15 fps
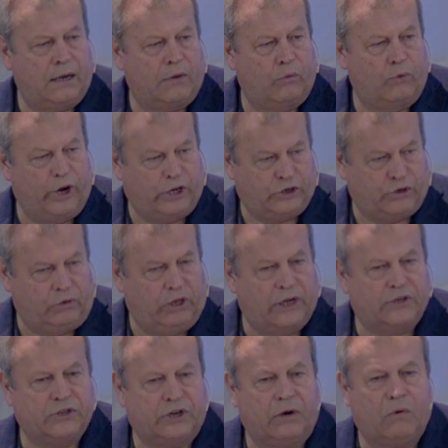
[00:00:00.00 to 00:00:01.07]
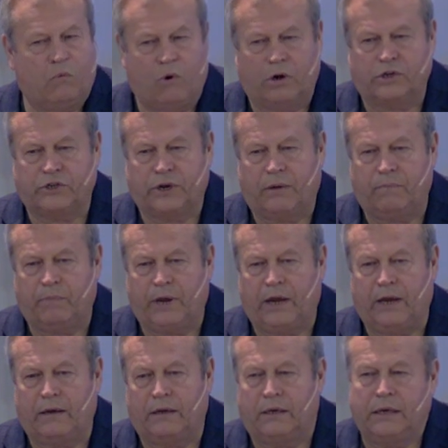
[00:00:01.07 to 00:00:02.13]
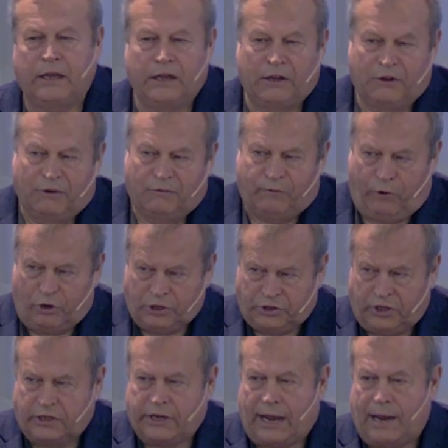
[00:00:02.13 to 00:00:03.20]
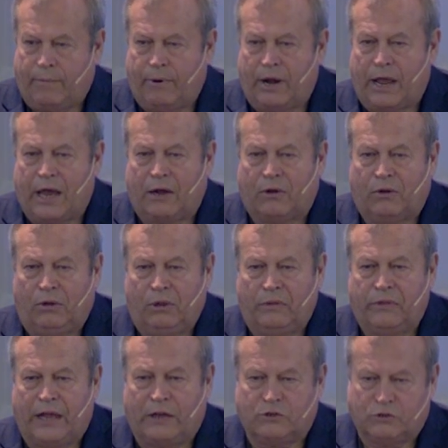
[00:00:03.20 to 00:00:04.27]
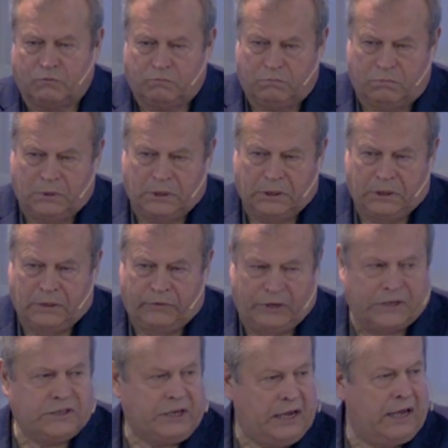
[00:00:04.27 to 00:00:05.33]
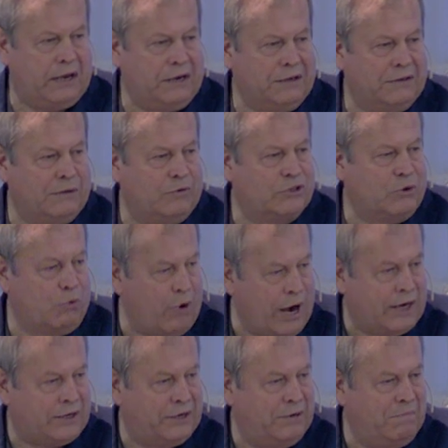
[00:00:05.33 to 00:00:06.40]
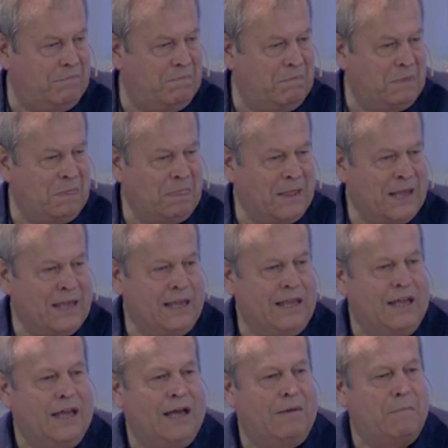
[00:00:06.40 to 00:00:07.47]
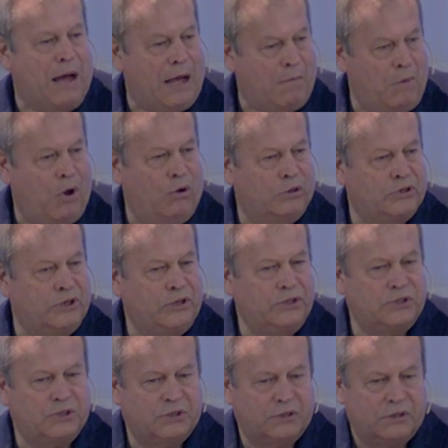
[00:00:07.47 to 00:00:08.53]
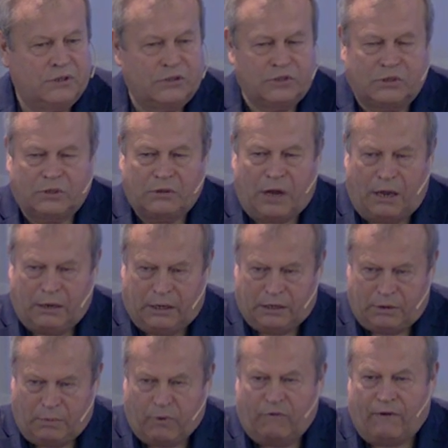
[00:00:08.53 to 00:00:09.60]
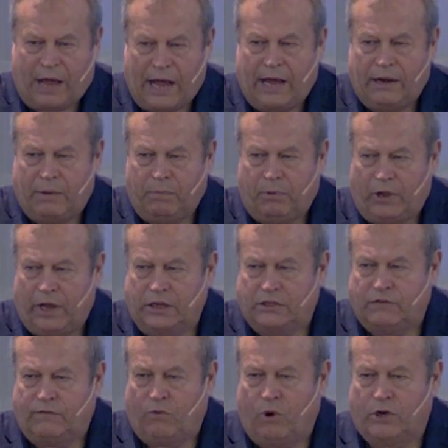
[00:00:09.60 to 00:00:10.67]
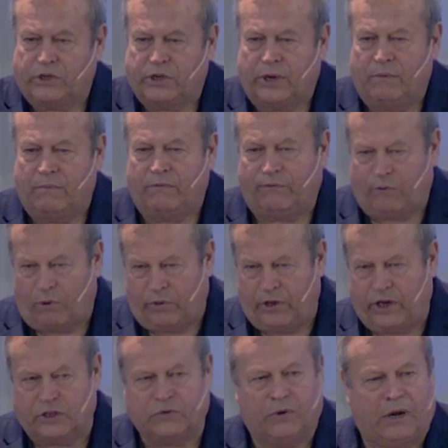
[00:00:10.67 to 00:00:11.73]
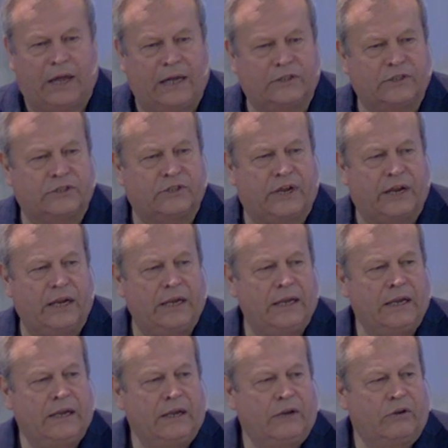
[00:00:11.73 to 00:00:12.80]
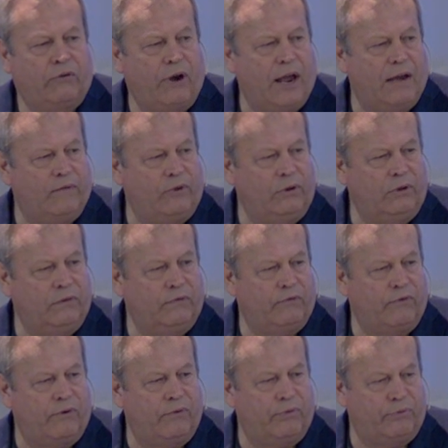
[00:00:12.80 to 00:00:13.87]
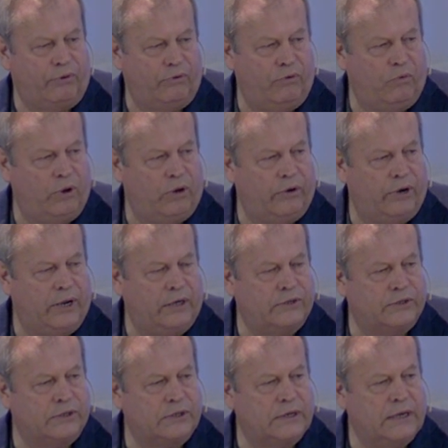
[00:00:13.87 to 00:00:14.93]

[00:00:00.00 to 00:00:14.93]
ritualistic worship in first the tabernacle, that's the tent that was erected by Moses to provide a place of worship for the Israelites as they traveled through the wilderness.